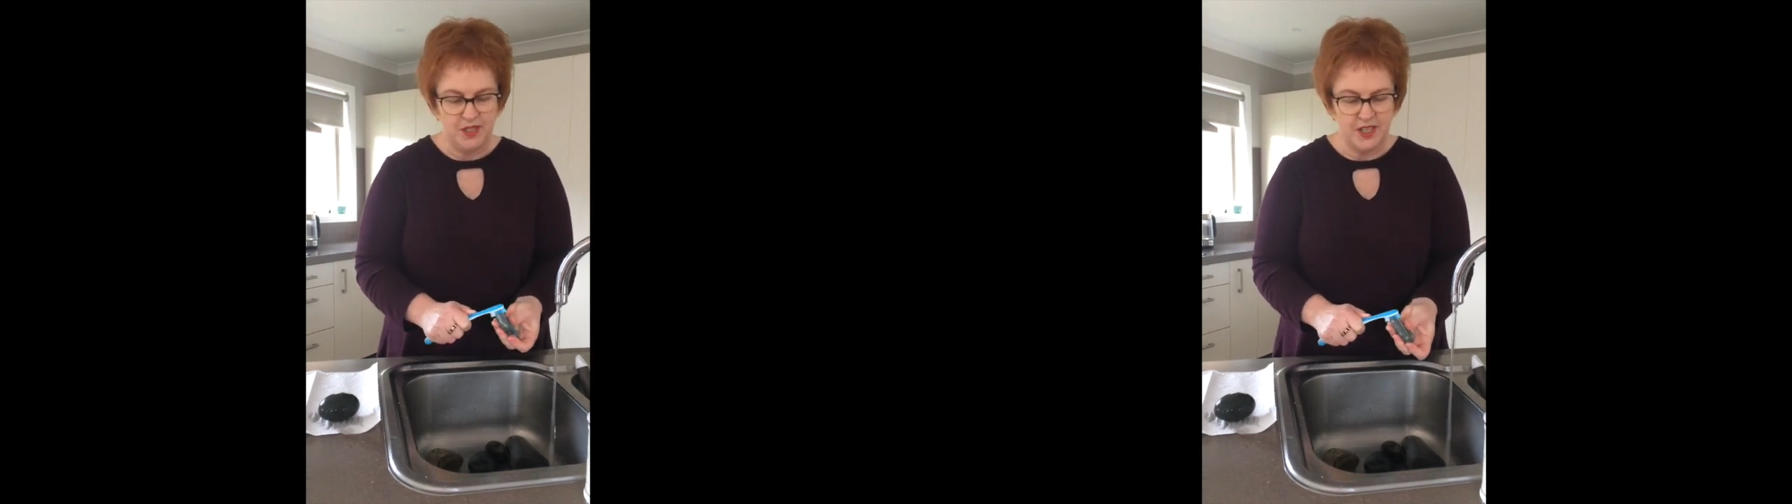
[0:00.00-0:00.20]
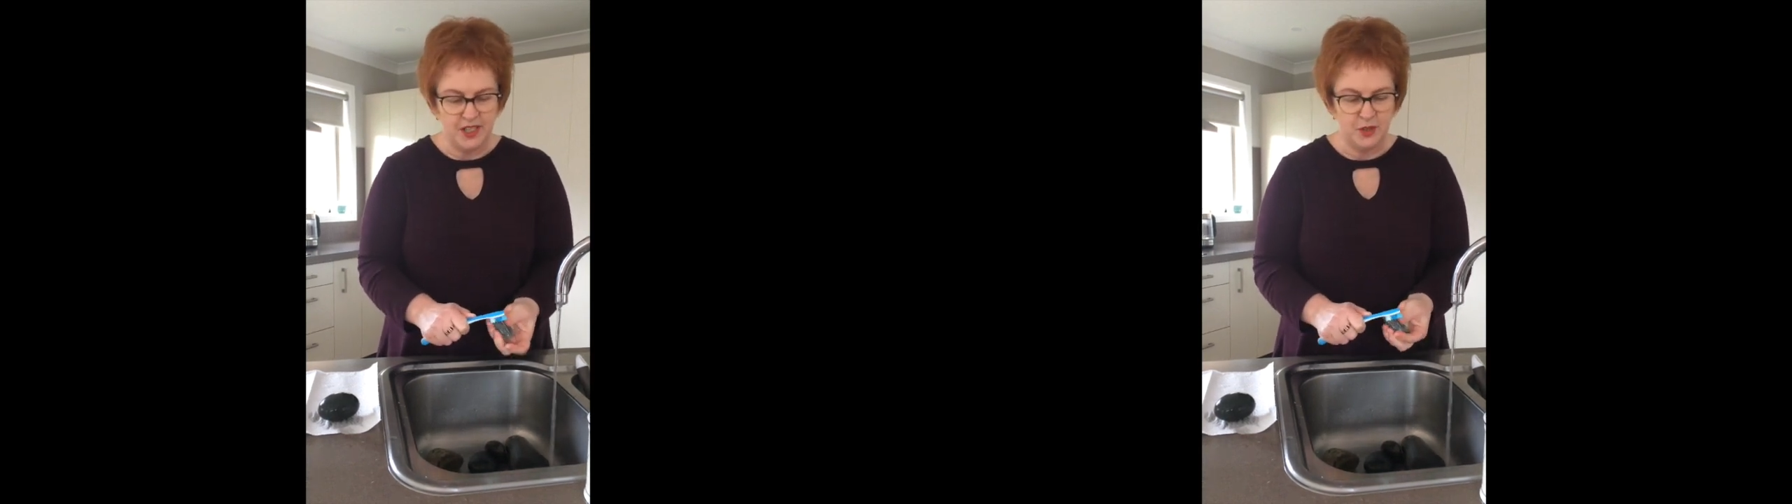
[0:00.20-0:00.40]

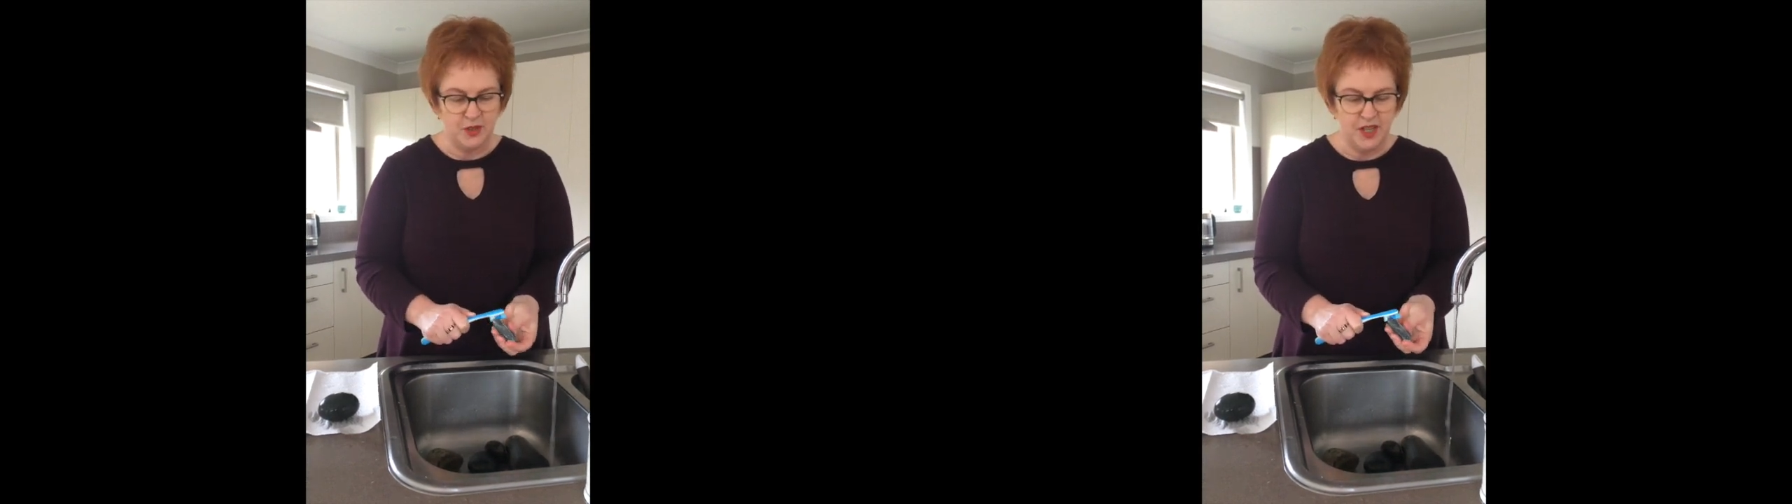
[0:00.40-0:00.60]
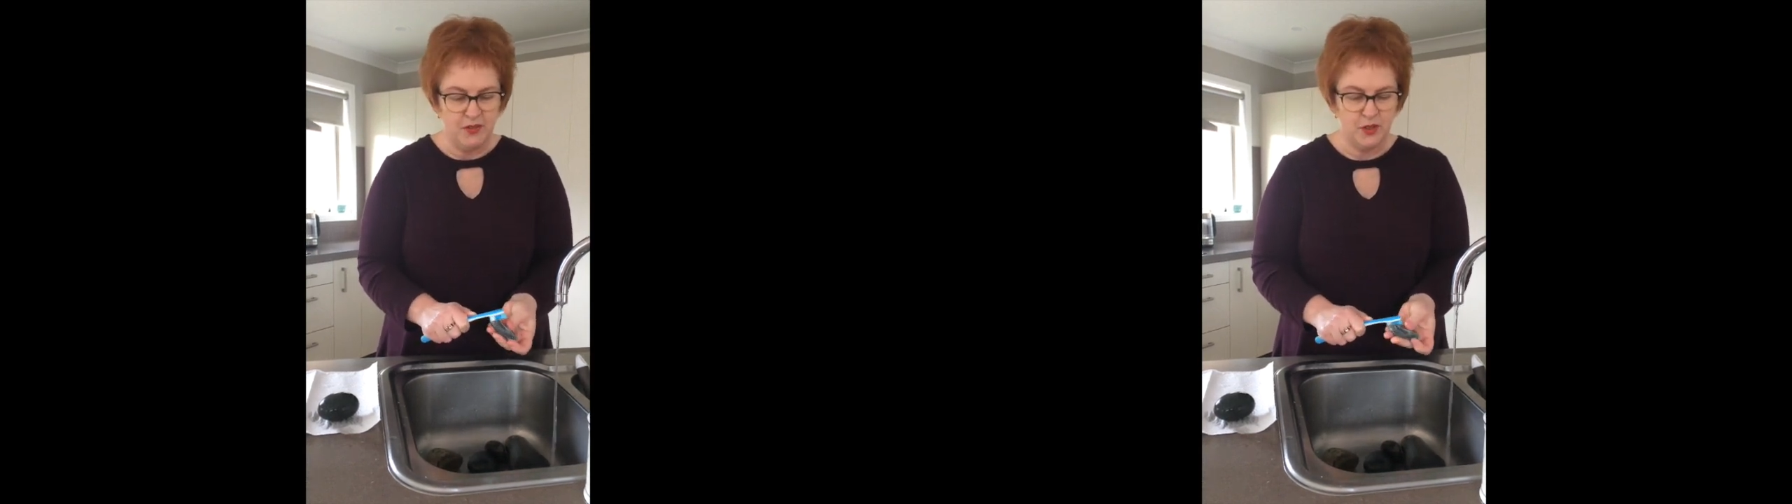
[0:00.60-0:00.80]
six or
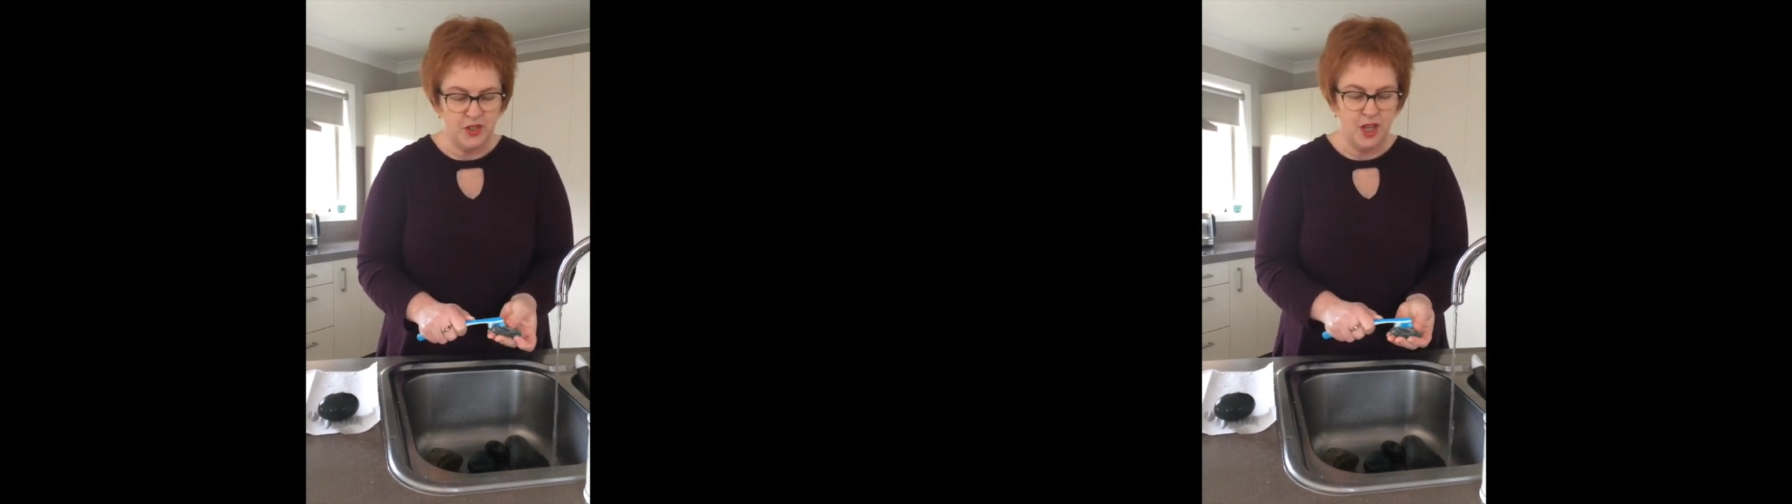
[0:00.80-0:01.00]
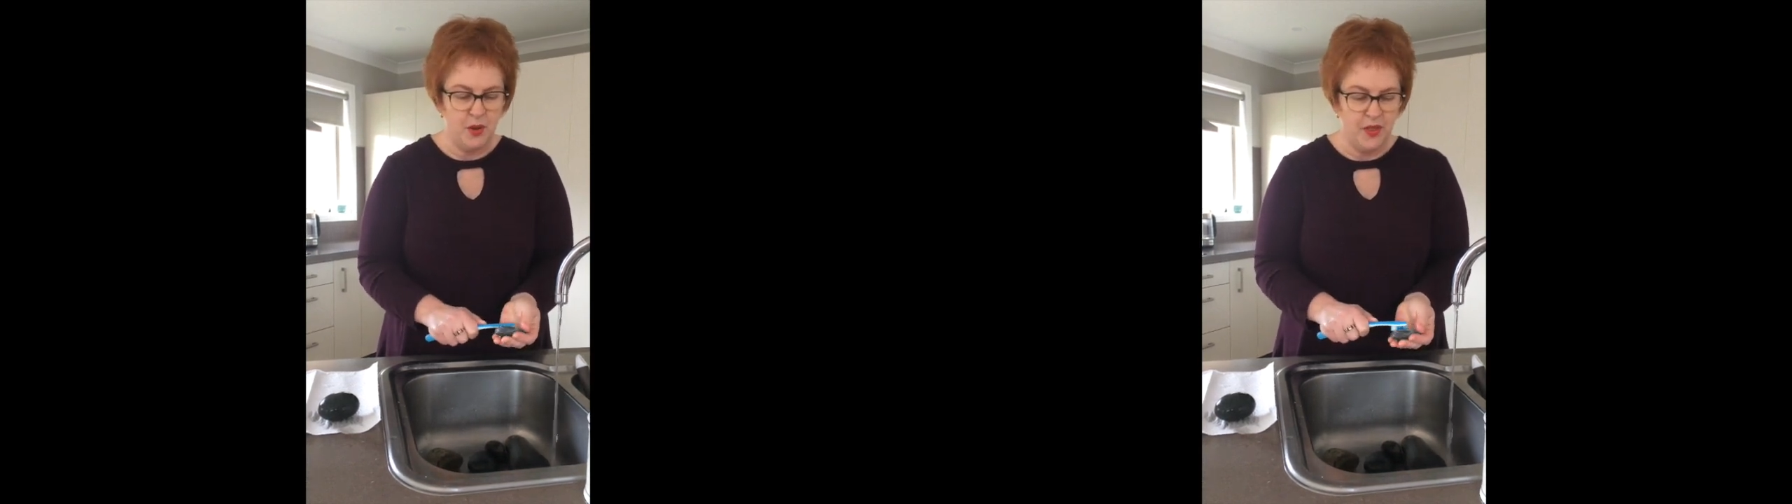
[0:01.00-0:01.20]
seven or so,